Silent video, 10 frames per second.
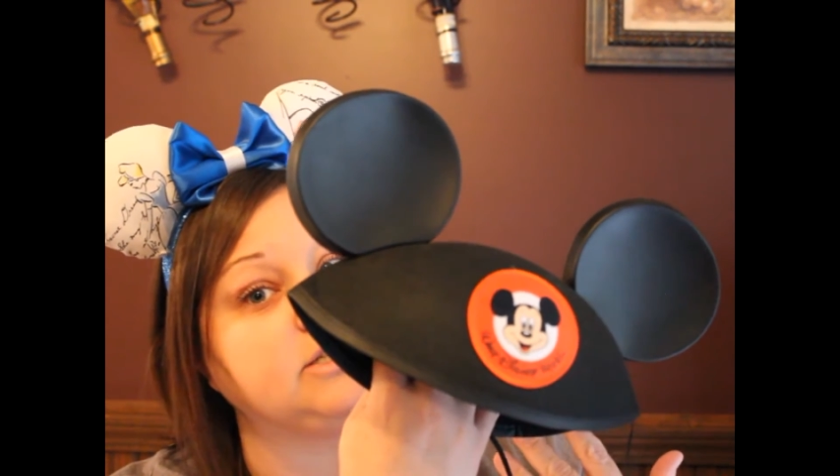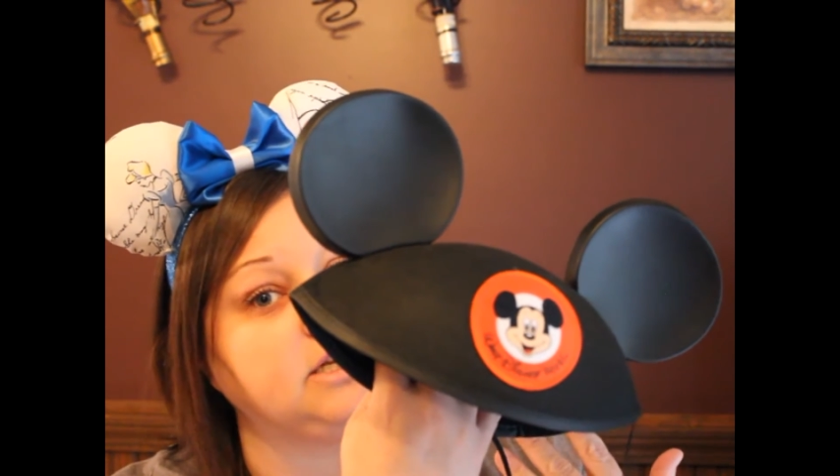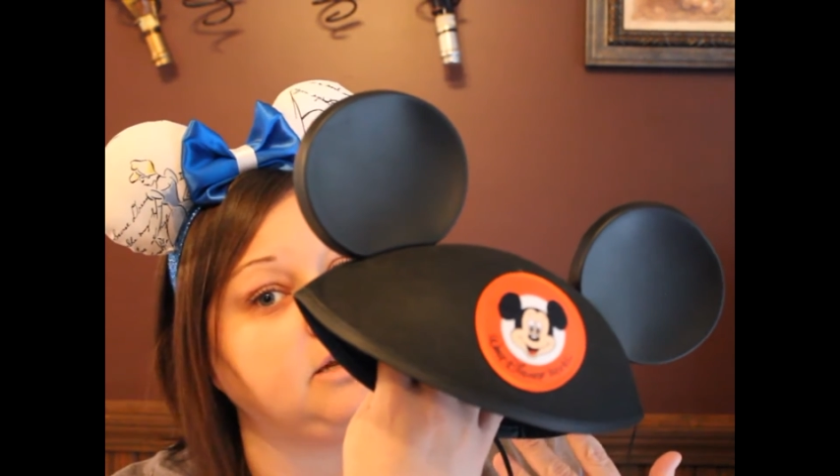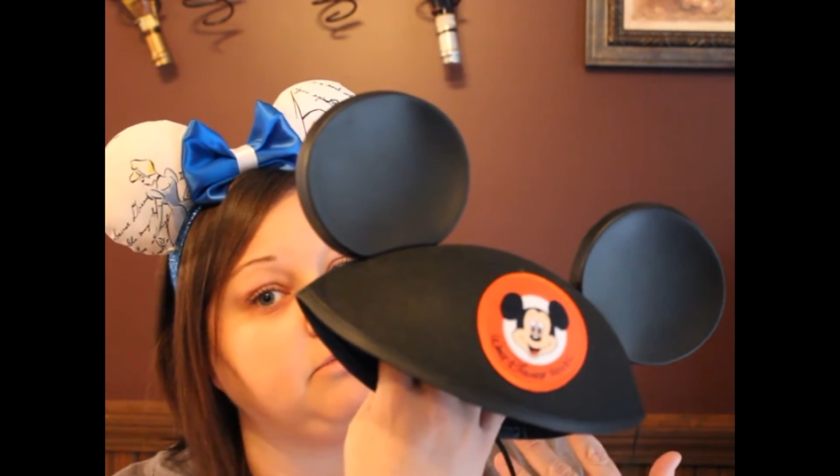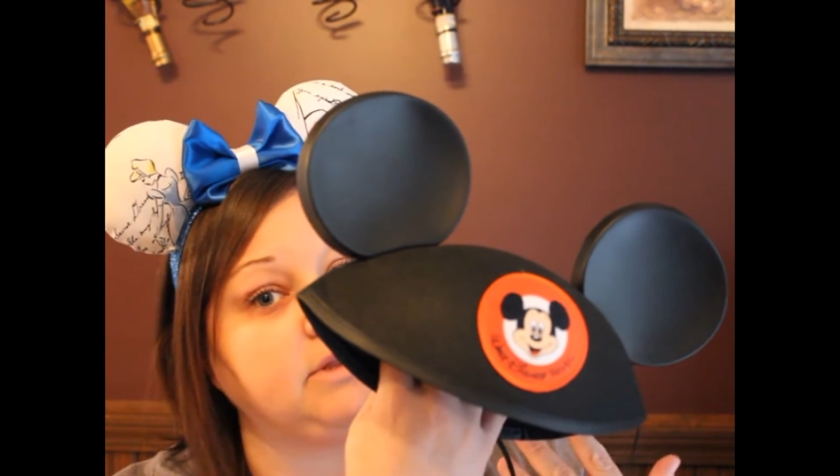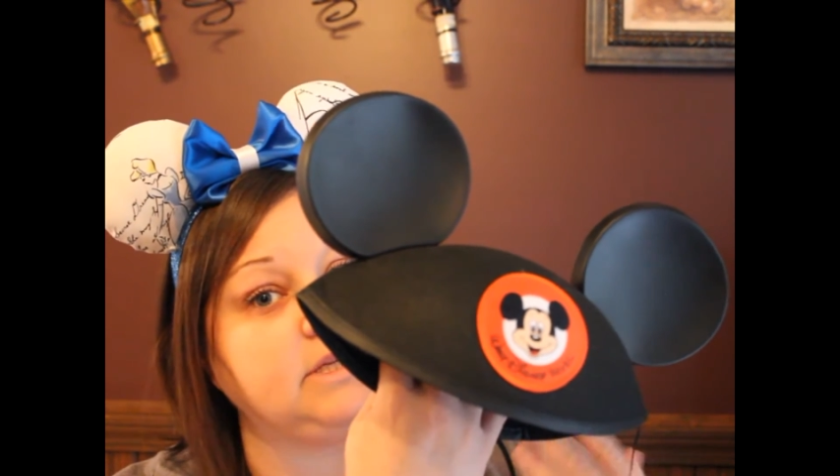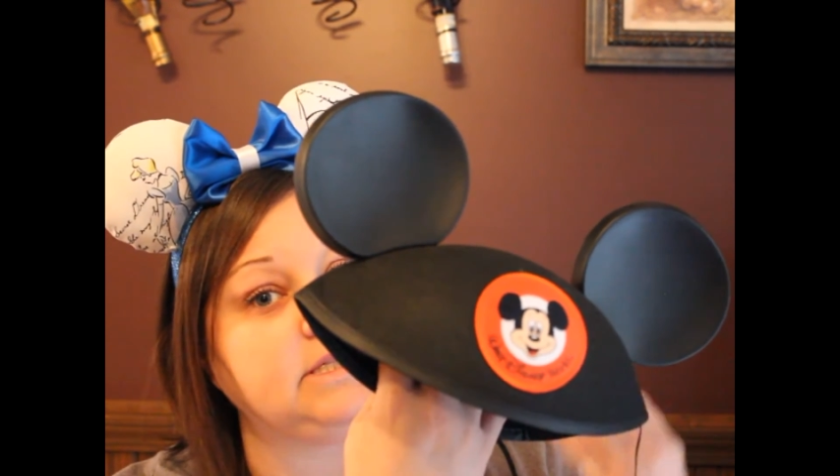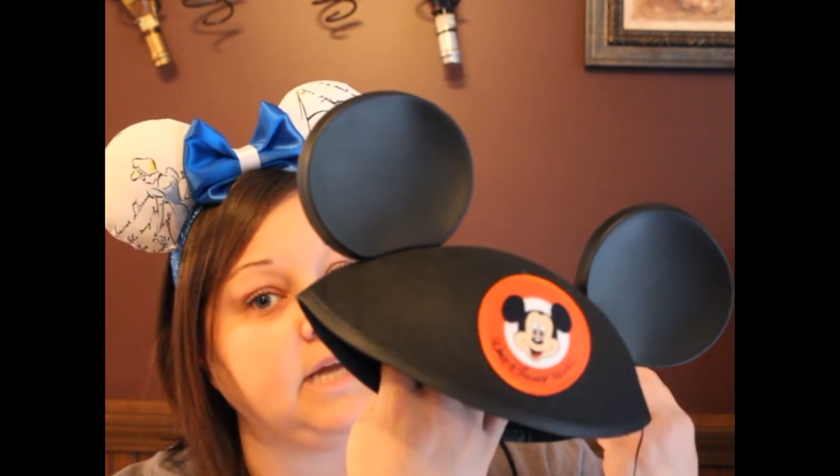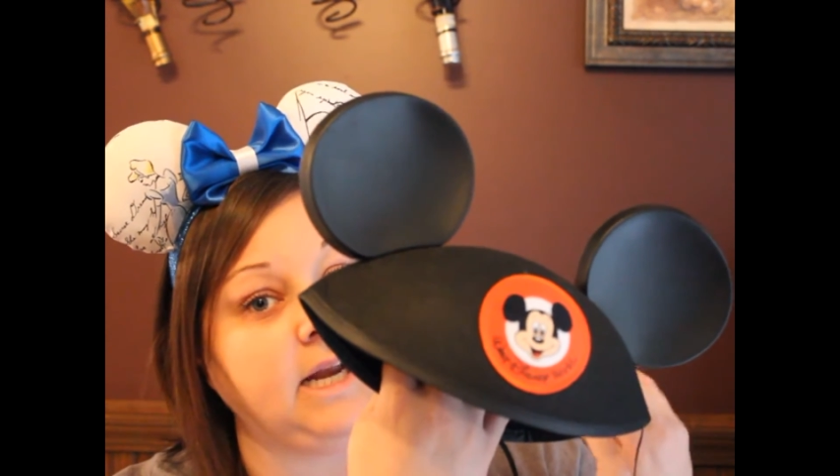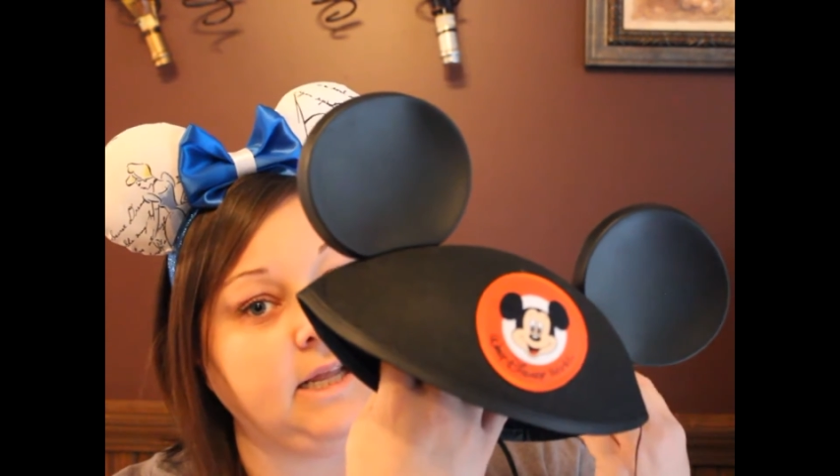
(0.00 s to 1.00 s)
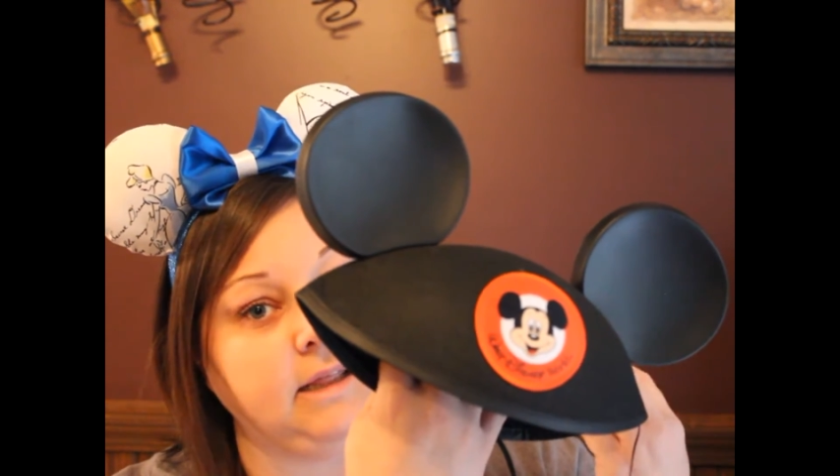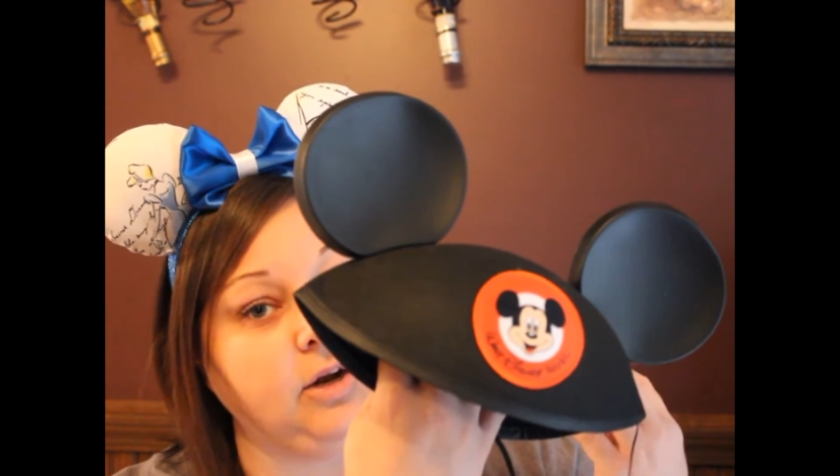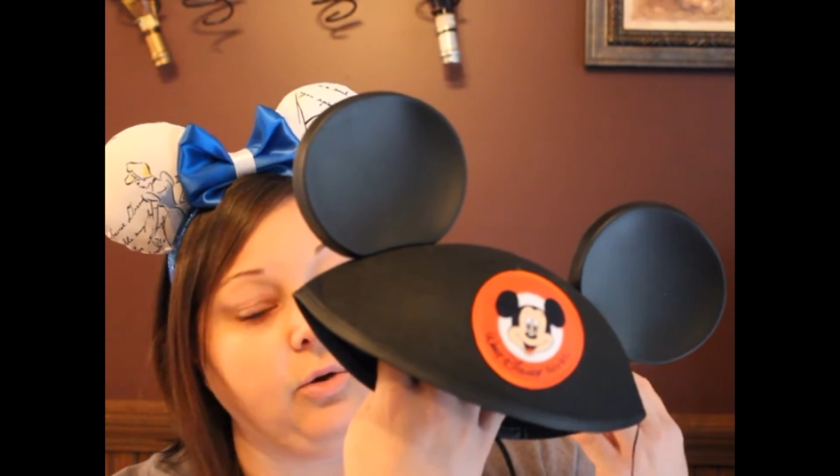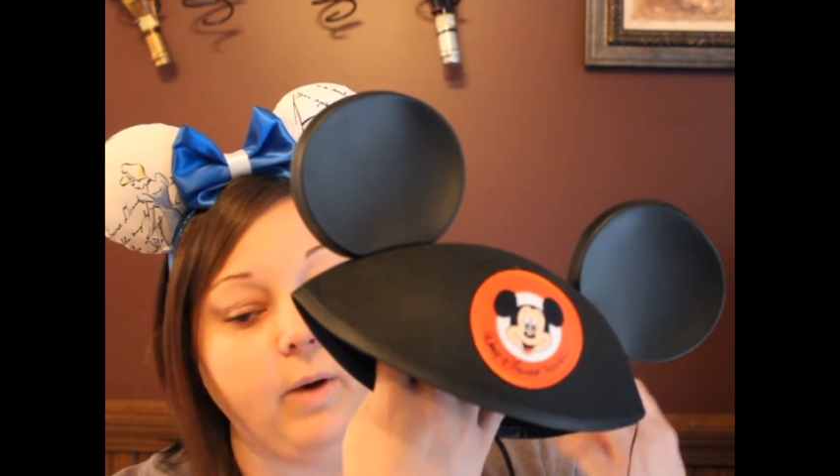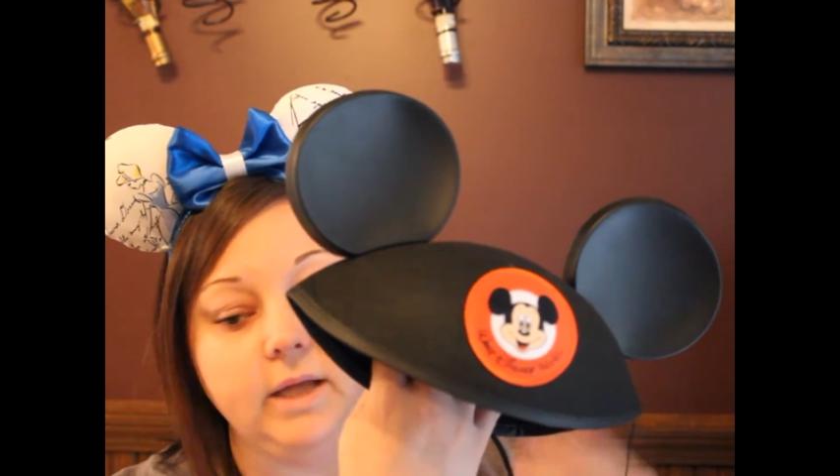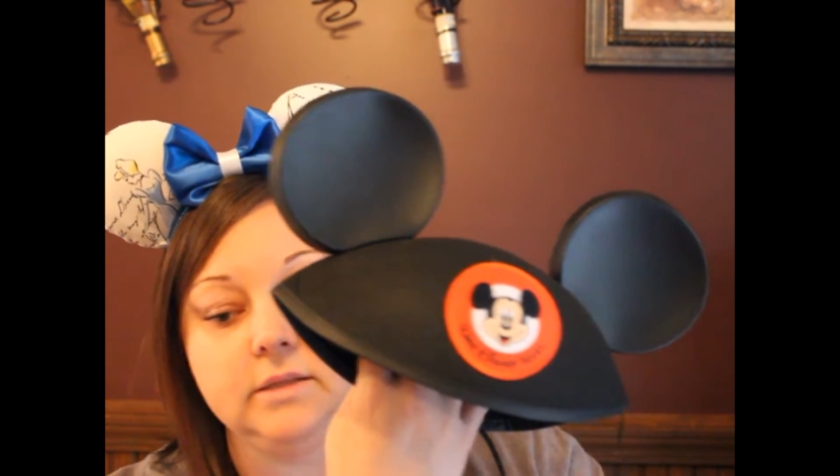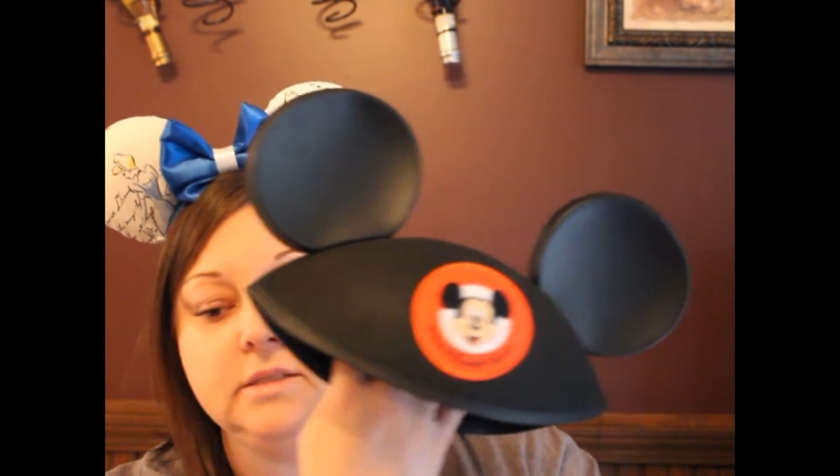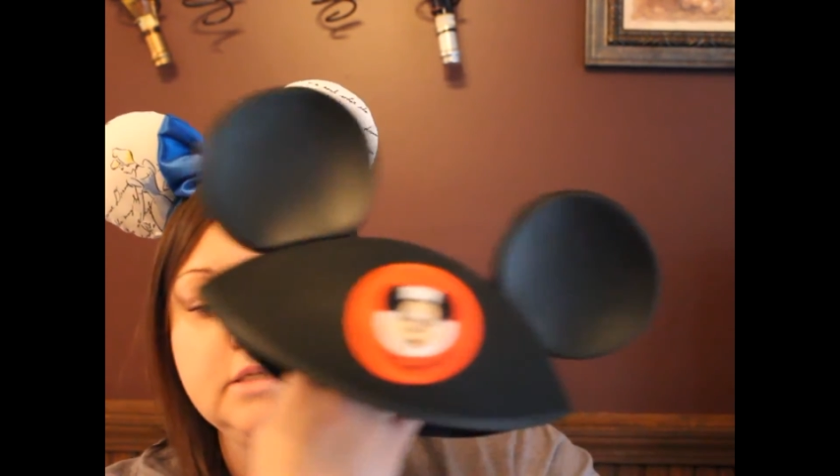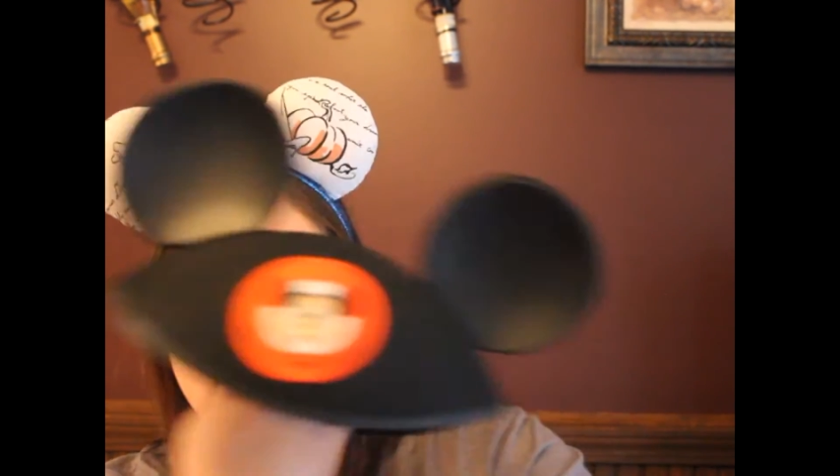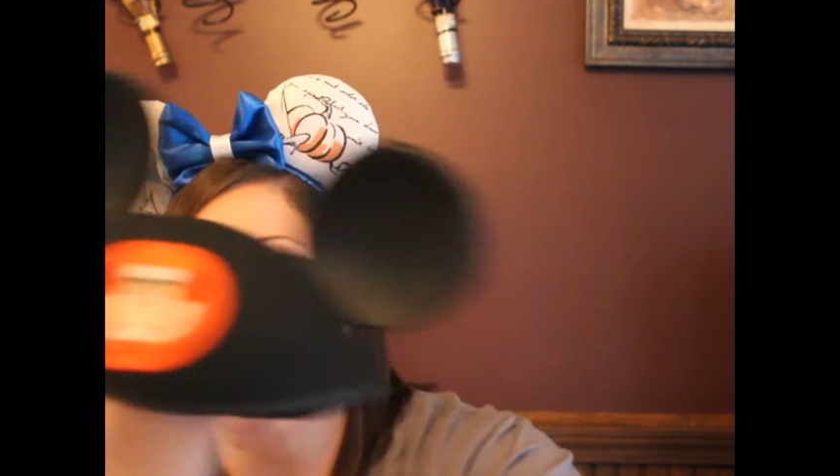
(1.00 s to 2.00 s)
I didn't want these tiny little
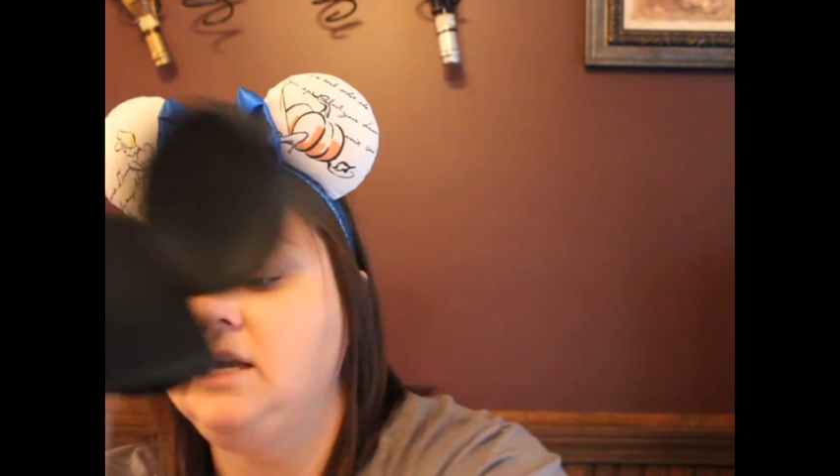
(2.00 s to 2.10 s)
ones